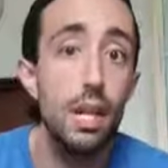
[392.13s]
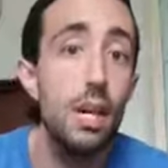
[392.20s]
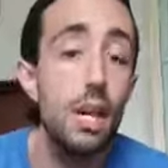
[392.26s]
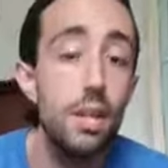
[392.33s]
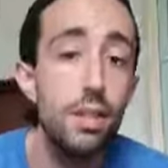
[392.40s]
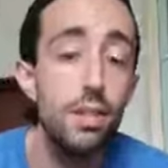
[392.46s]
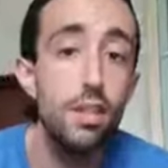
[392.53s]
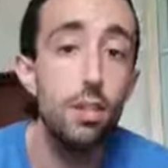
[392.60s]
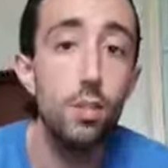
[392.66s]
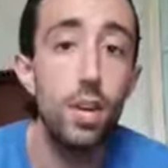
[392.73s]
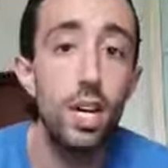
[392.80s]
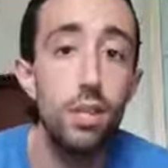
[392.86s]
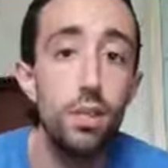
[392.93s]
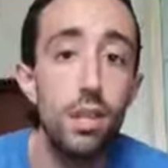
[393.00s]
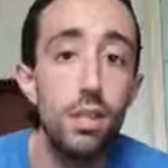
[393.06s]
this is where you
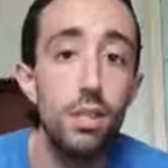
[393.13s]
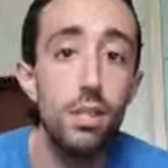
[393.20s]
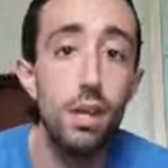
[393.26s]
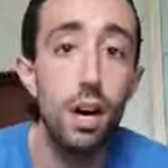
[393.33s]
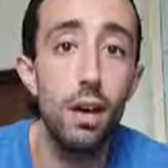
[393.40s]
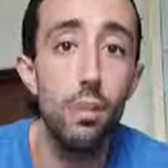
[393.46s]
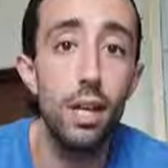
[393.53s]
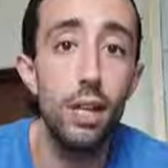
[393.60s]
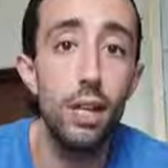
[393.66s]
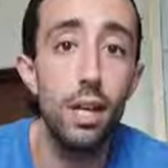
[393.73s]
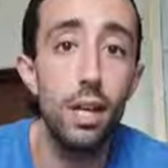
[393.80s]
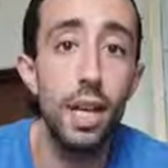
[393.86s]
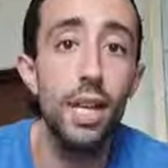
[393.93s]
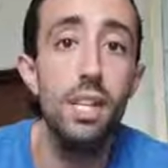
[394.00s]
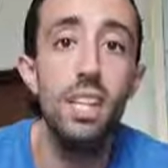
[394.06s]
want to start with,
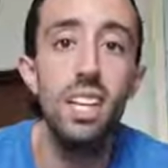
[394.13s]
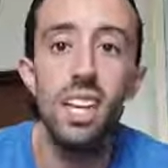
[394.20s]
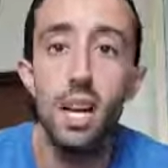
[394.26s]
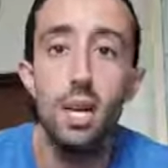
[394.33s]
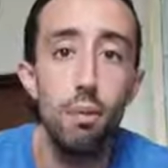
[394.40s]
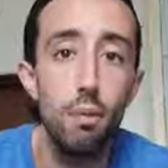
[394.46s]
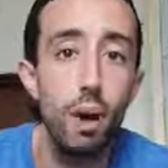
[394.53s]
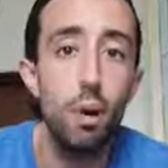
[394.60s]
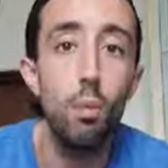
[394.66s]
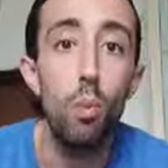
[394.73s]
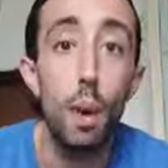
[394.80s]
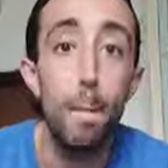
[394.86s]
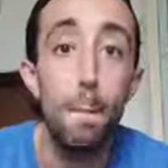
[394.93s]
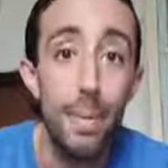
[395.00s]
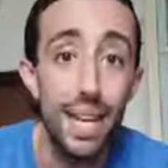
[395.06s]
again, around
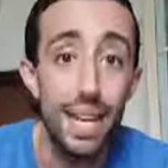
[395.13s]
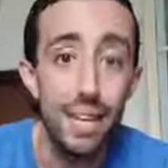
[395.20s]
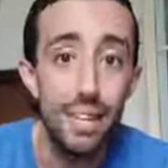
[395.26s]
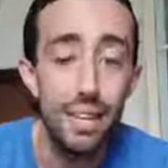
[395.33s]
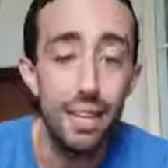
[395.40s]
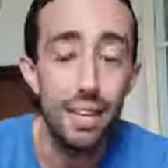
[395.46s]
1 minute,